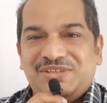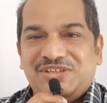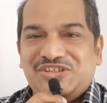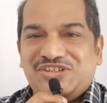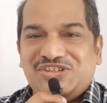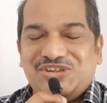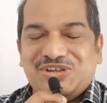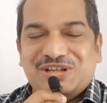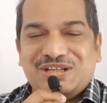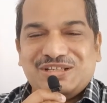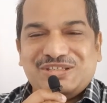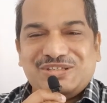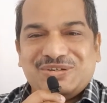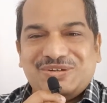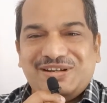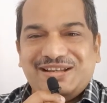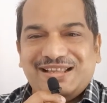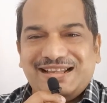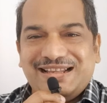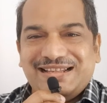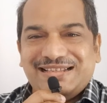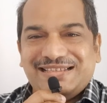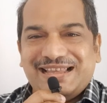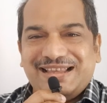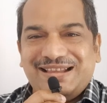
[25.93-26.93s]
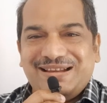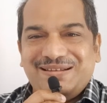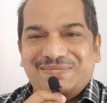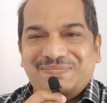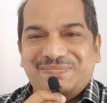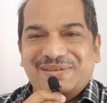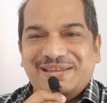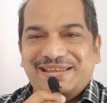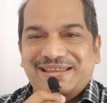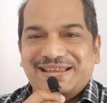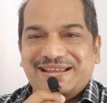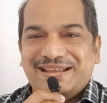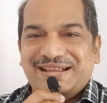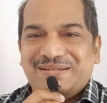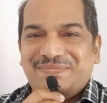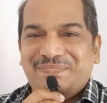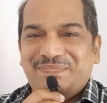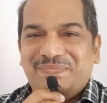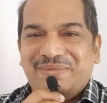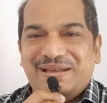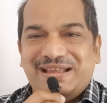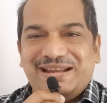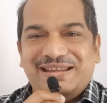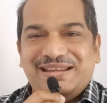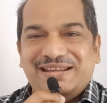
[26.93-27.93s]
She also tells, I'll be a
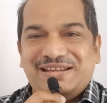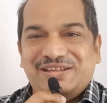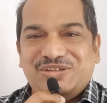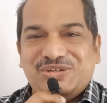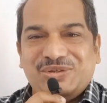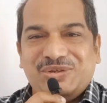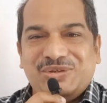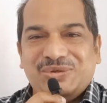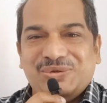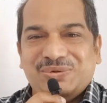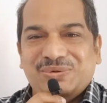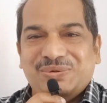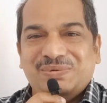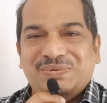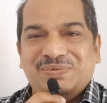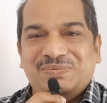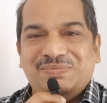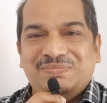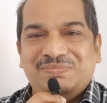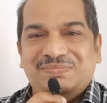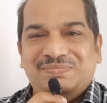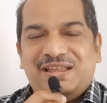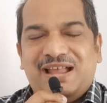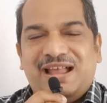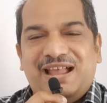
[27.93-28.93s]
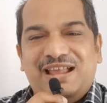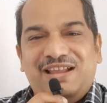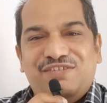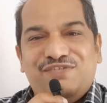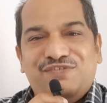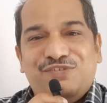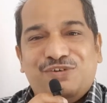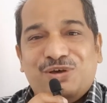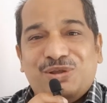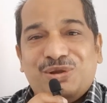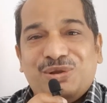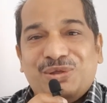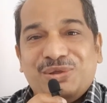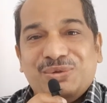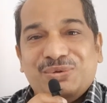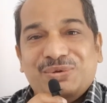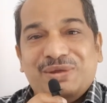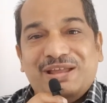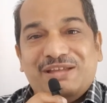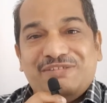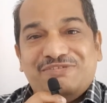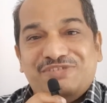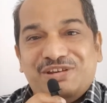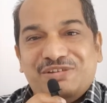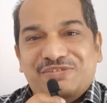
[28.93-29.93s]
companion to you. I'll follow you
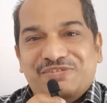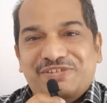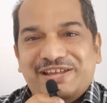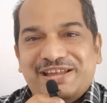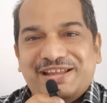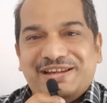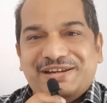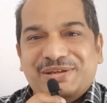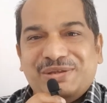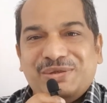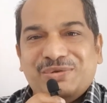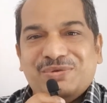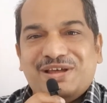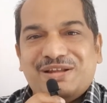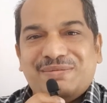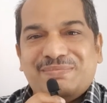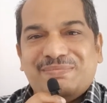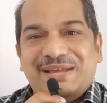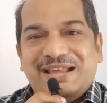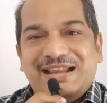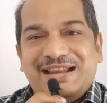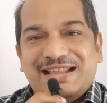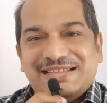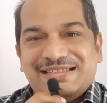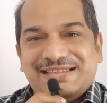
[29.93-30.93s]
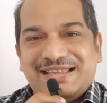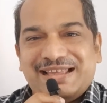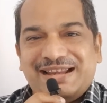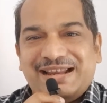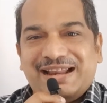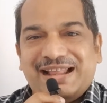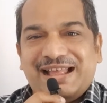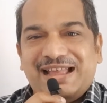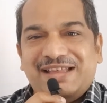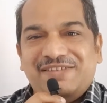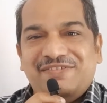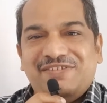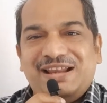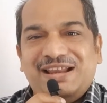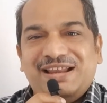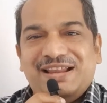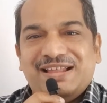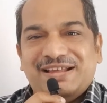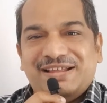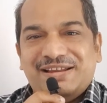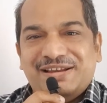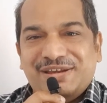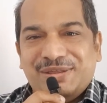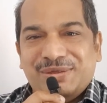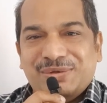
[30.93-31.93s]
everywhere. You are my lesson. I will
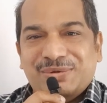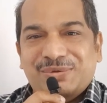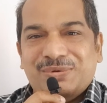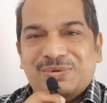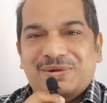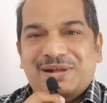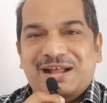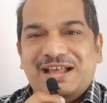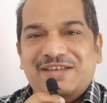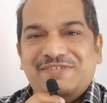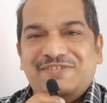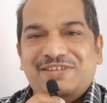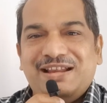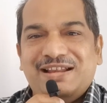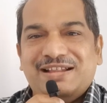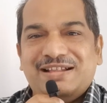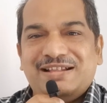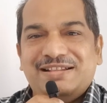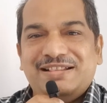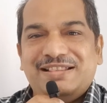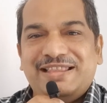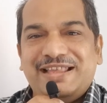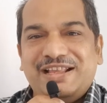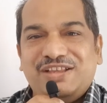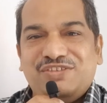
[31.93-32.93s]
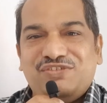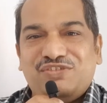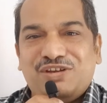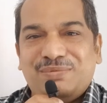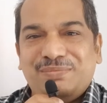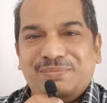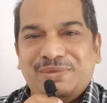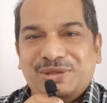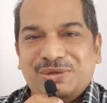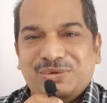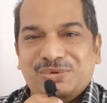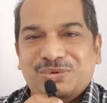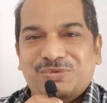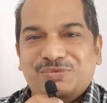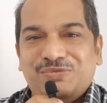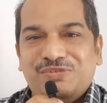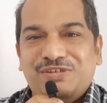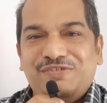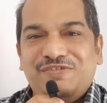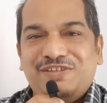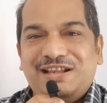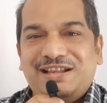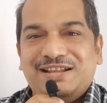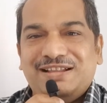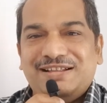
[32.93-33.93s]
learn you. I will learn things from you.
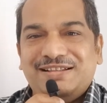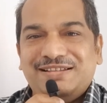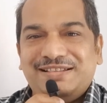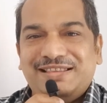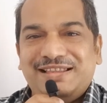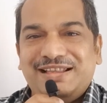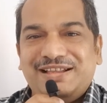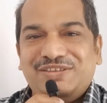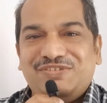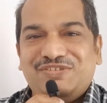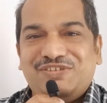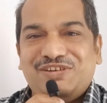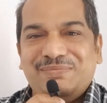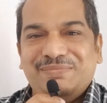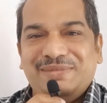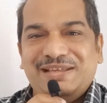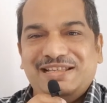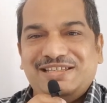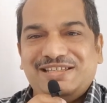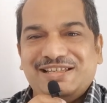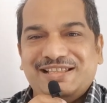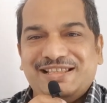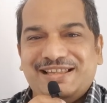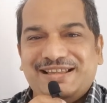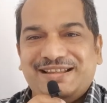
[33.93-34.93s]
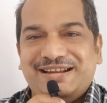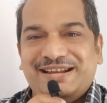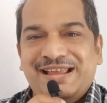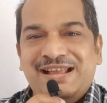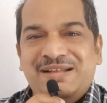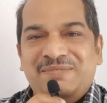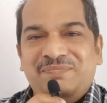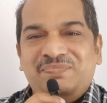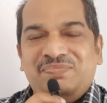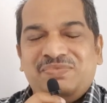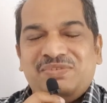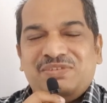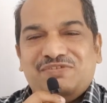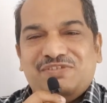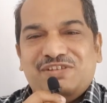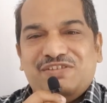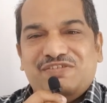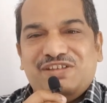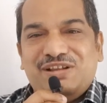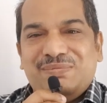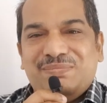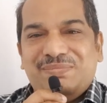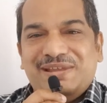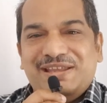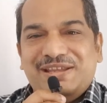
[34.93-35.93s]
We will learn things from each other. We
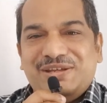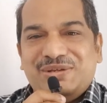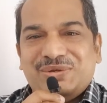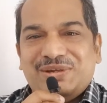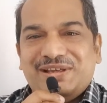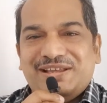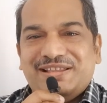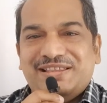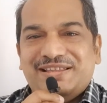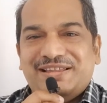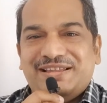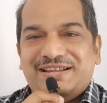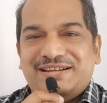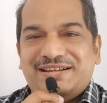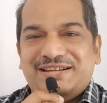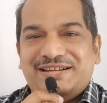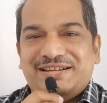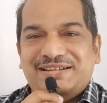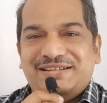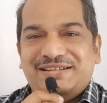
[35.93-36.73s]
will be together.